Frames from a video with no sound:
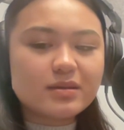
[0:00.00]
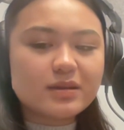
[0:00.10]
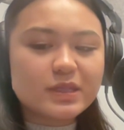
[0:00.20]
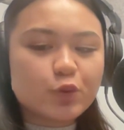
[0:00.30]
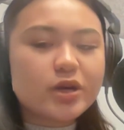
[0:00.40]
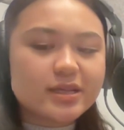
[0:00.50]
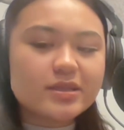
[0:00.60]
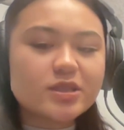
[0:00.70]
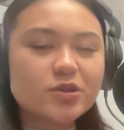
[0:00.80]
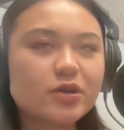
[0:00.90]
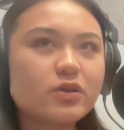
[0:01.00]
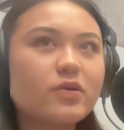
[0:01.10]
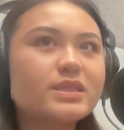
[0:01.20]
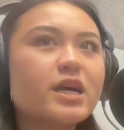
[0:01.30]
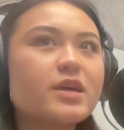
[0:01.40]
the sporting industry,
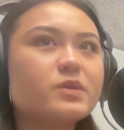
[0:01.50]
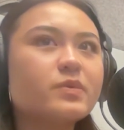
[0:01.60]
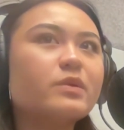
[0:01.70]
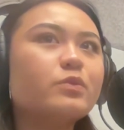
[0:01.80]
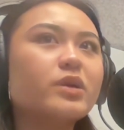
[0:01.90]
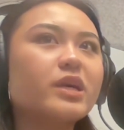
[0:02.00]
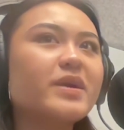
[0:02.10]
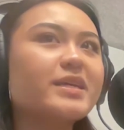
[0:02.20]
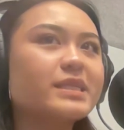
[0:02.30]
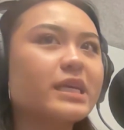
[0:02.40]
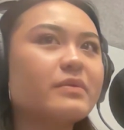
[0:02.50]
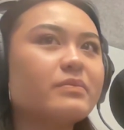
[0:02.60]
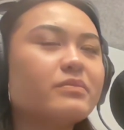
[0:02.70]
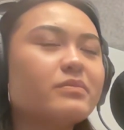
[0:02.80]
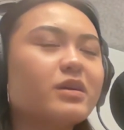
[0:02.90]
although at times people can make it
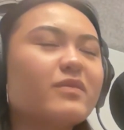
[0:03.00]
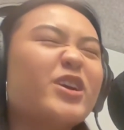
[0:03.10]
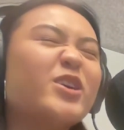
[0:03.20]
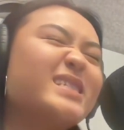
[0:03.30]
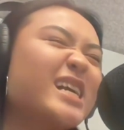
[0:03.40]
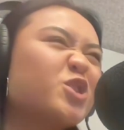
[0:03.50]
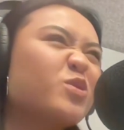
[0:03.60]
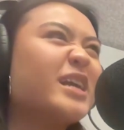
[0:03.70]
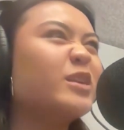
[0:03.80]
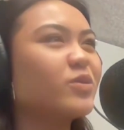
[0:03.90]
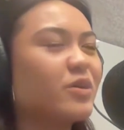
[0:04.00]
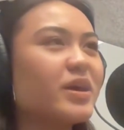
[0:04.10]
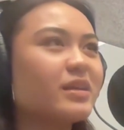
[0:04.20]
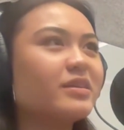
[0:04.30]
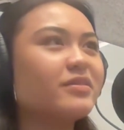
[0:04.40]
seem very saturated or
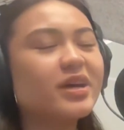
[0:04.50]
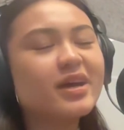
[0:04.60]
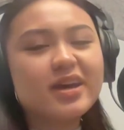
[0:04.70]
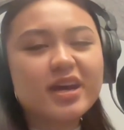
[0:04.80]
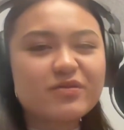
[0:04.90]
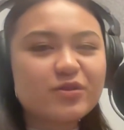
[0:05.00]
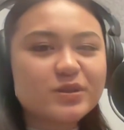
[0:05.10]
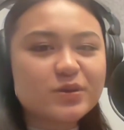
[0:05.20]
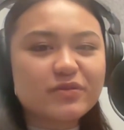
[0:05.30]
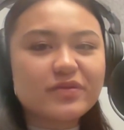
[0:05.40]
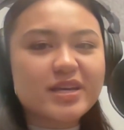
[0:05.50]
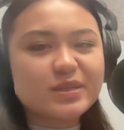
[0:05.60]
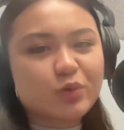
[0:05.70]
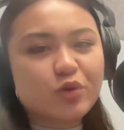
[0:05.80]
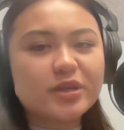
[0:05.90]
competitive, everyone's sort of there
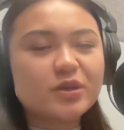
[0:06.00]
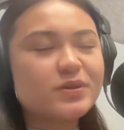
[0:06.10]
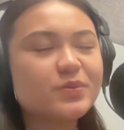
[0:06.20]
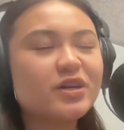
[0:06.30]
supporting you as